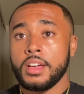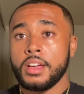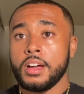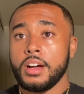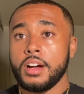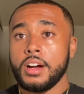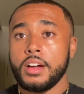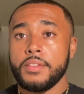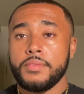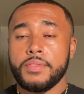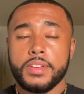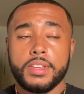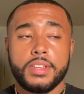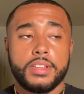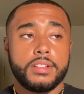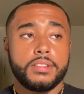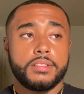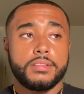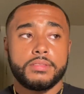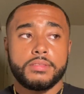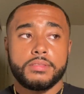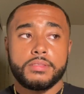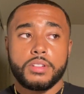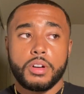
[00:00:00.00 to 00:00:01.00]
If he
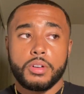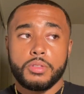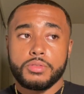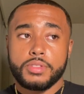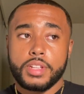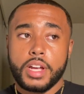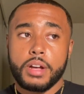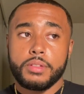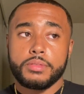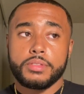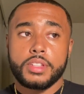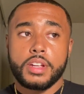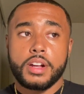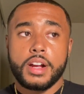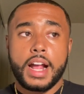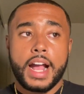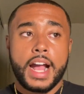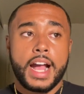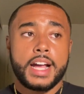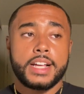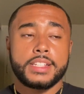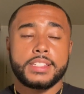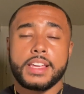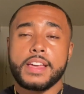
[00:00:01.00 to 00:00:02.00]
goes out there,
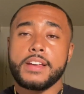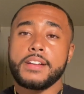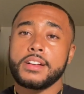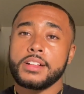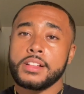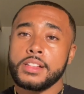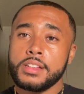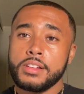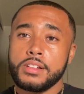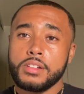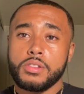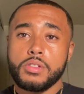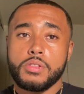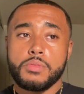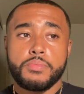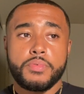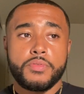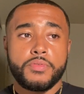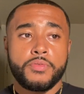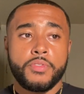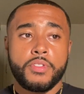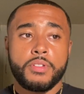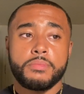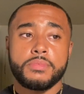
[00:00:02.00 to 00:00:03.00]
has a clinical
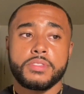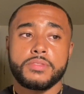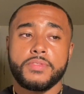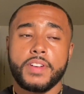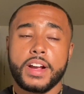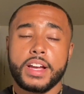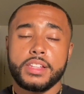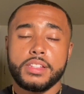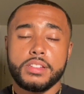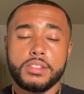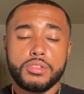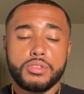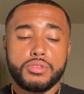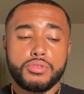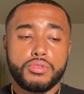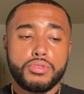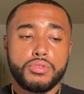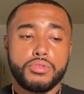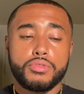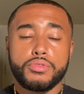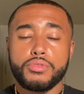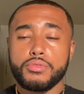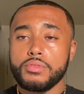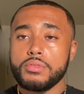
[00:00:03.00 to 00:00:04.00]
performance for at least
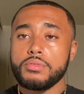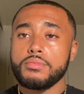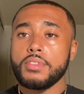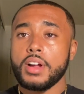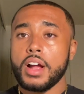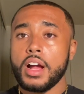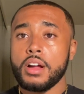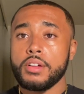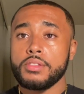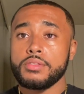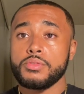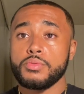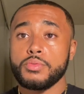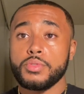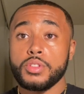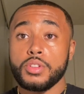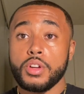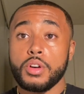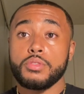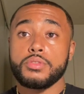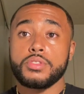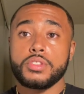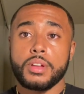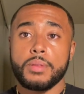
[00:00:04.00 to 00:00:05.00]
two or three rounds, we
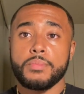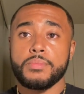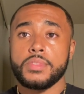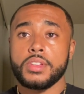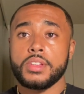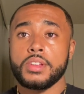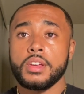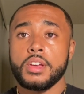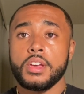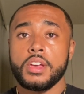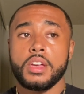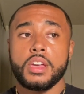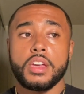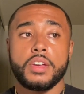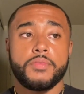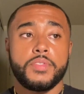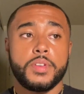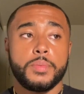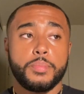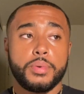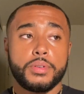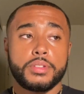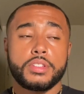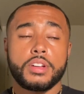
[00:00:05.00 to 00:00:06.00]
know something. If
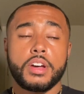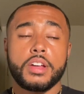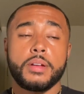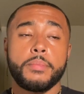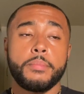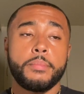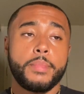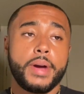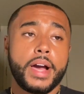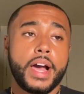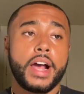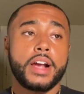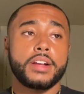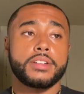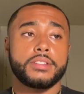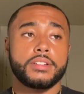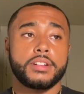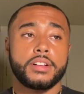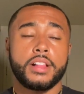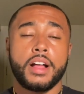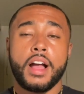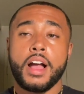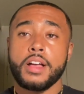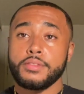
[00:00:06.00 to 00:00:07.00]
he puts on a
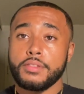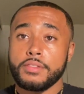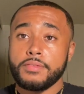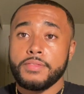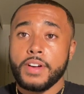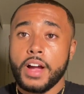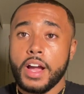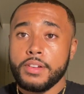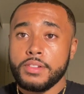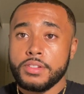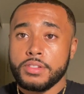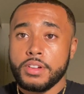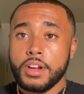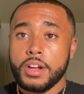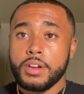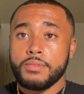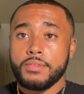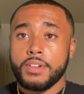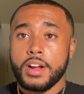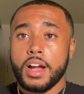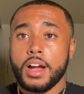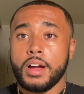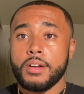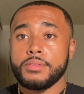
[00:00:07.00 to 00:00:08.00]
masterclass for five straight
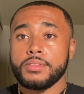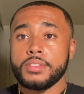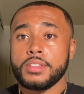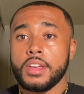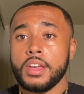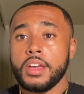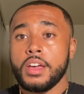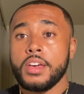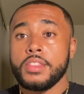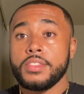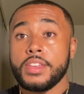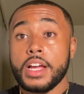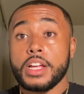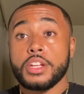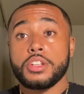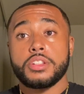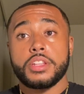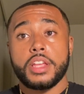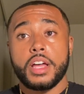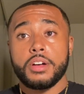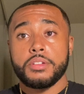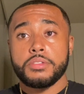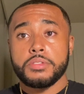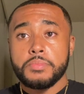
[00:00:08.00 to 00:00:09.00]
rounds, that
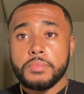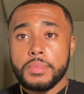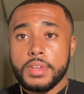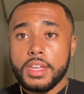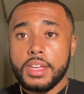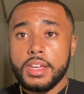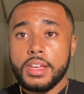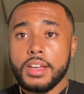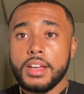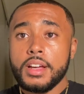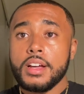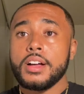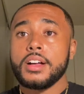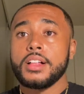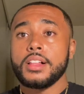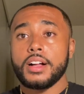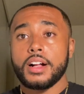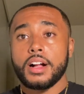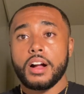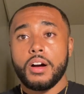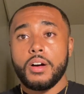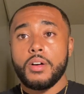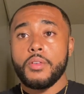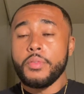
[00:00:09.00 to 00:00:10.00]
tells me,
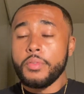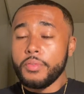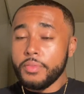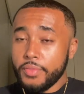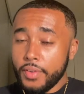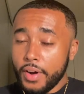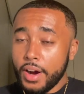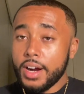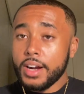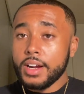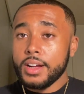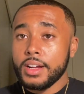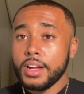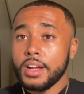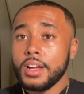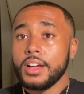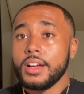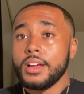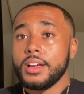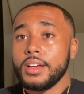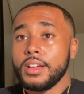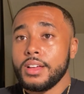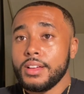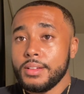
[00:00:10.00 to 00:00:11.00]
like, oh, fuck,
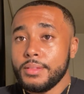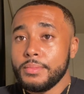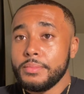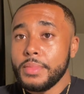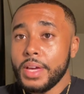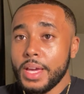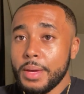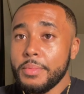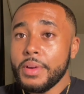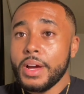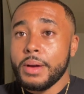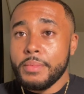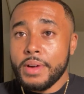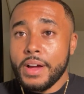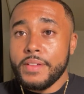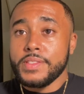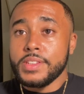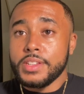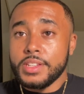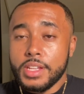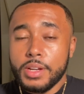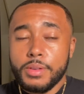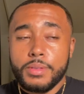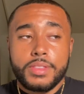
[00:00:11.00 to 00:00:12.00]
maybe I might have
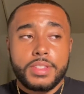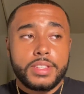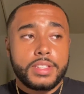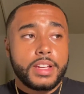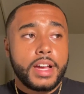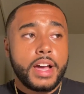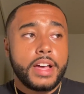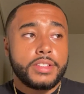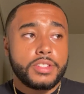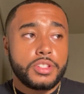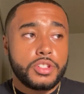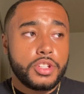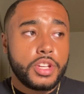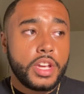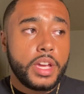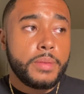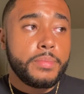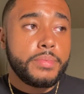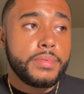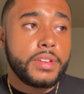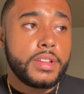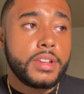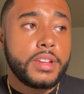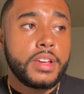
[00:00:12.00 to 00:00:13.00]
to deal with this guy as a
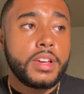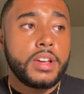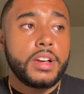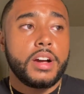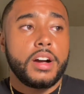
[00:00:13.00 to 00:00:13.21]
champion.